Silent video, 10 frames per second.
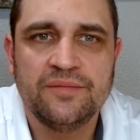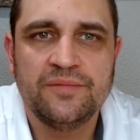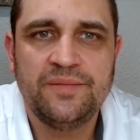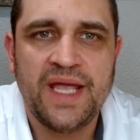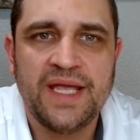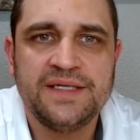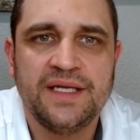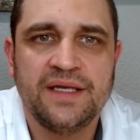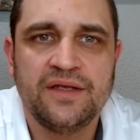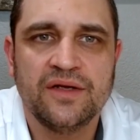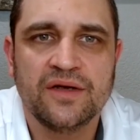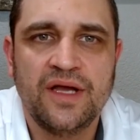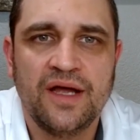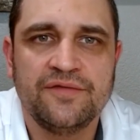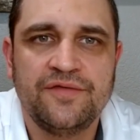painting your
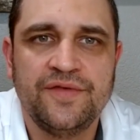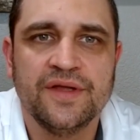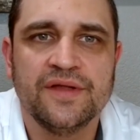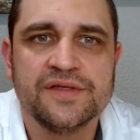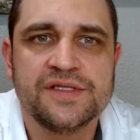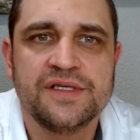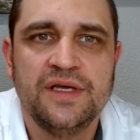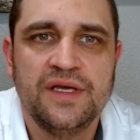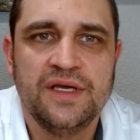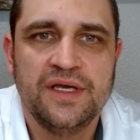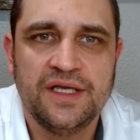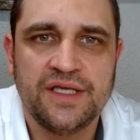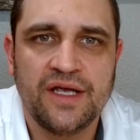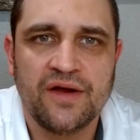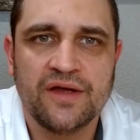cut and fills in the
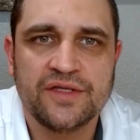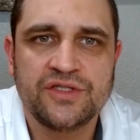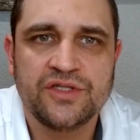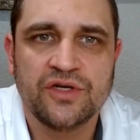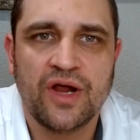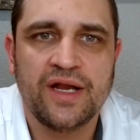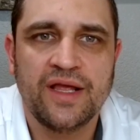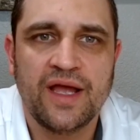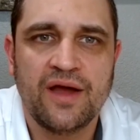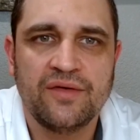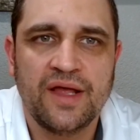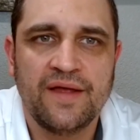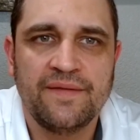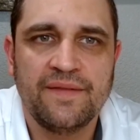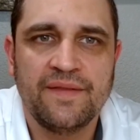area that you're grading out.
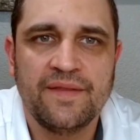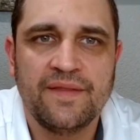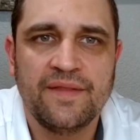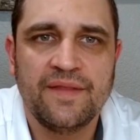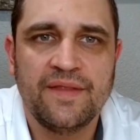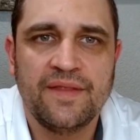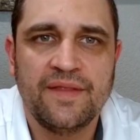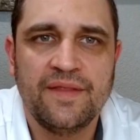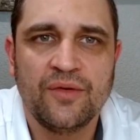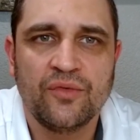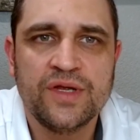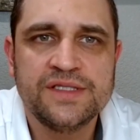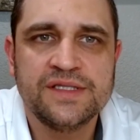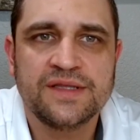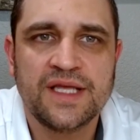And the
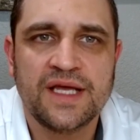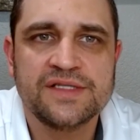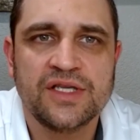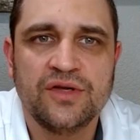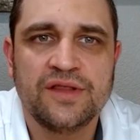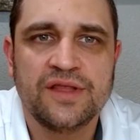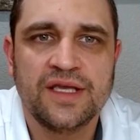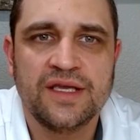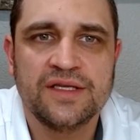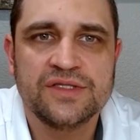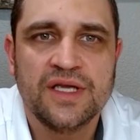reason that is a good thing is